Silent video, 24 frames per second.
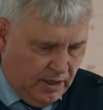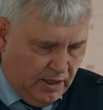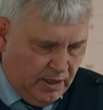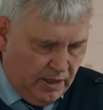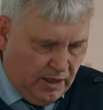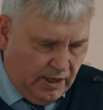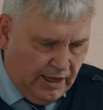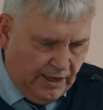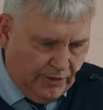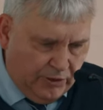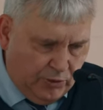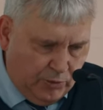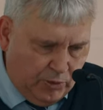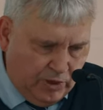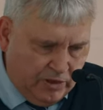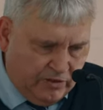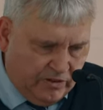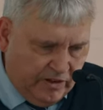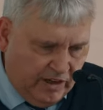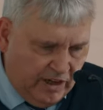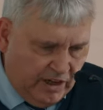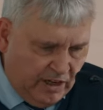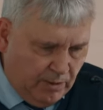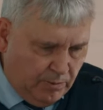Let the
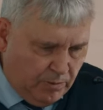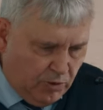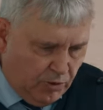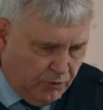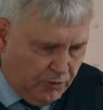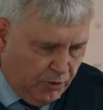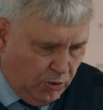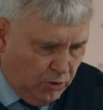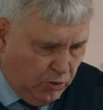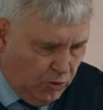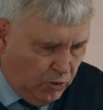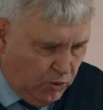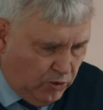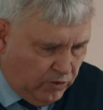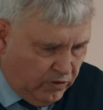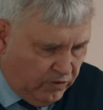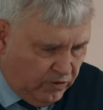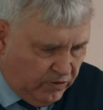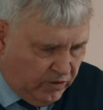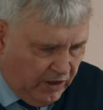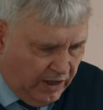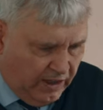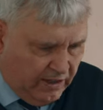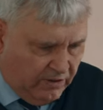redeemed of the Lord
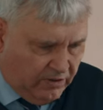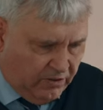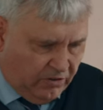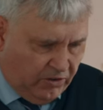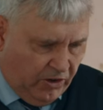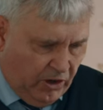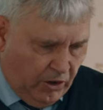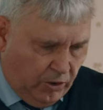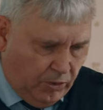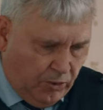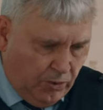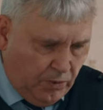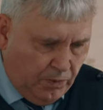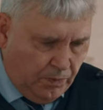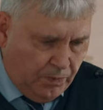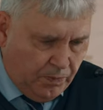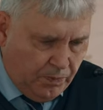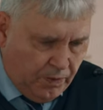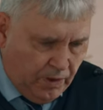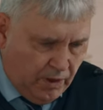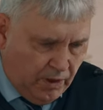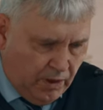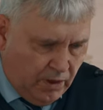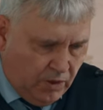say so,
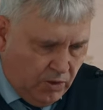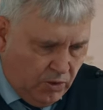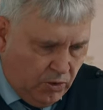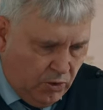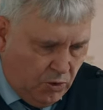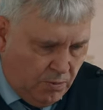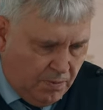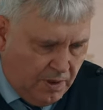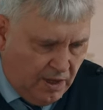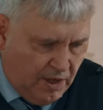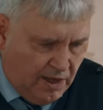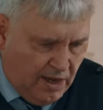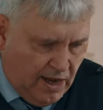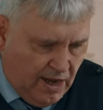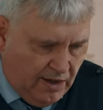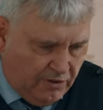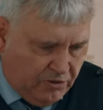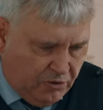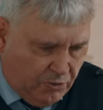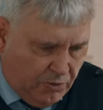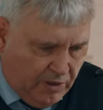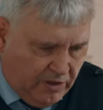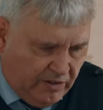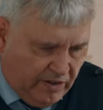whom he
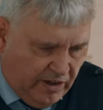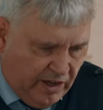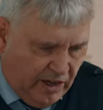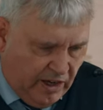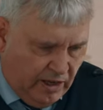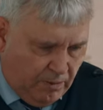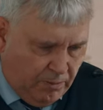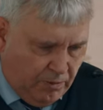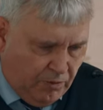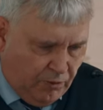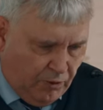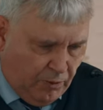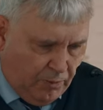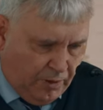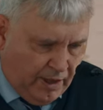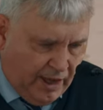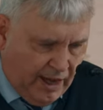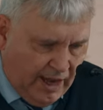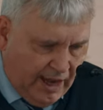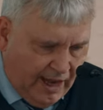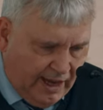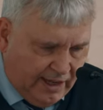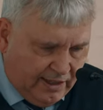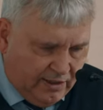has redeemed from the
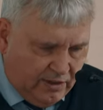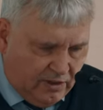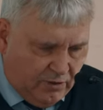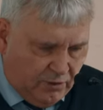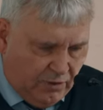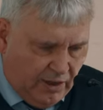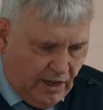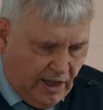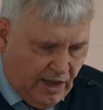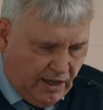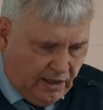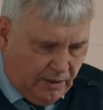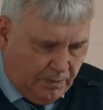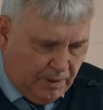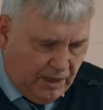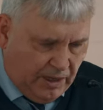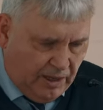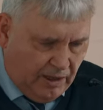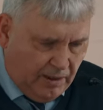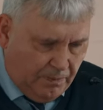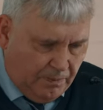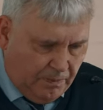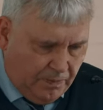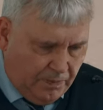hand of the
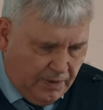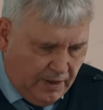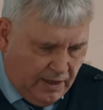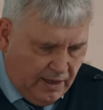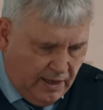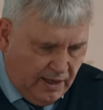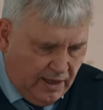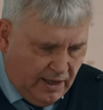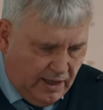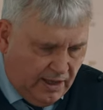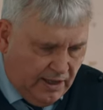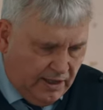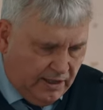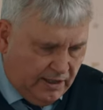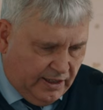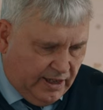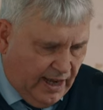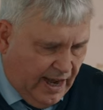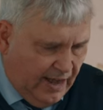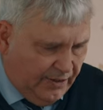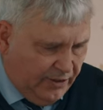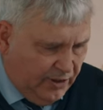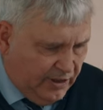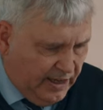enemy, and
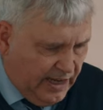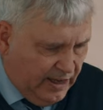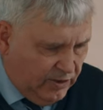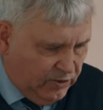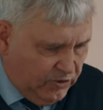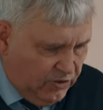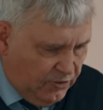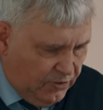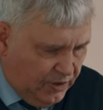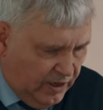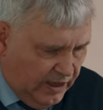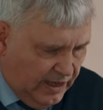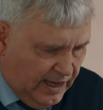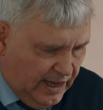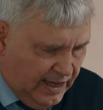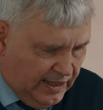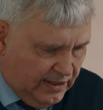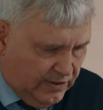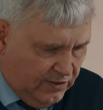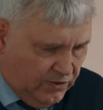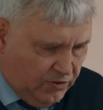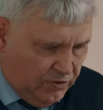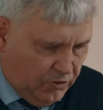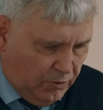gathered out of the
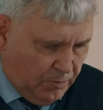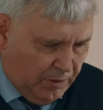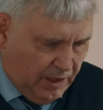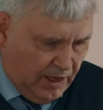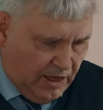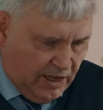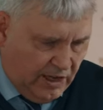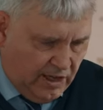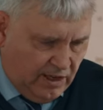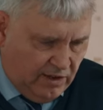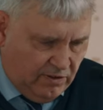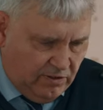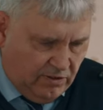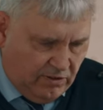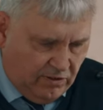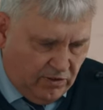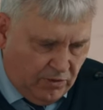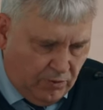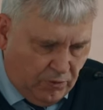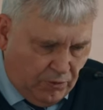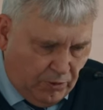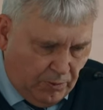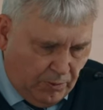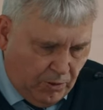lands from the east
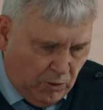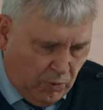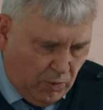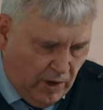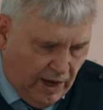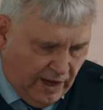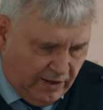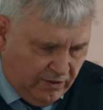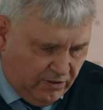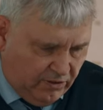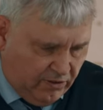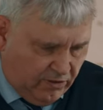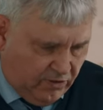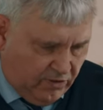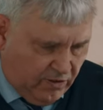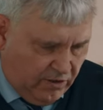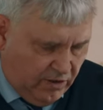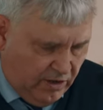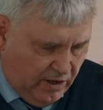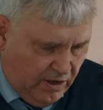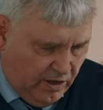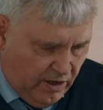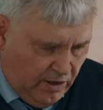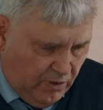and from the west,
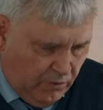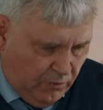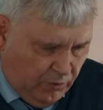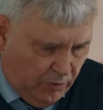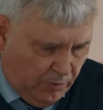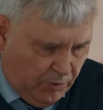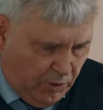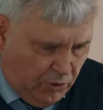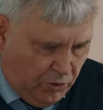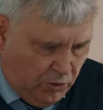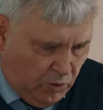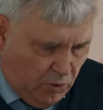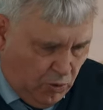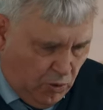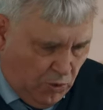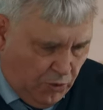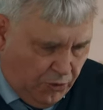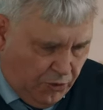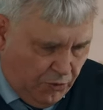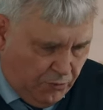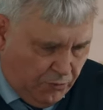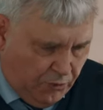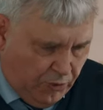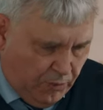from the
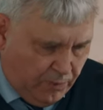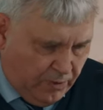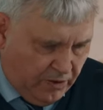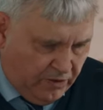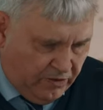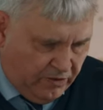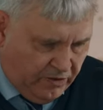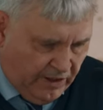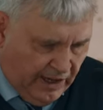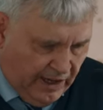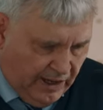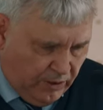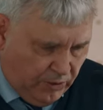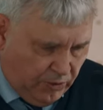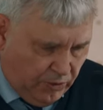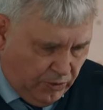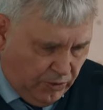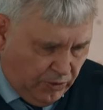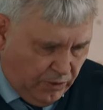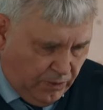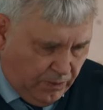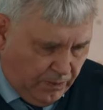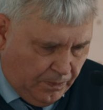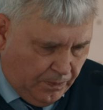north and from the
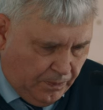south.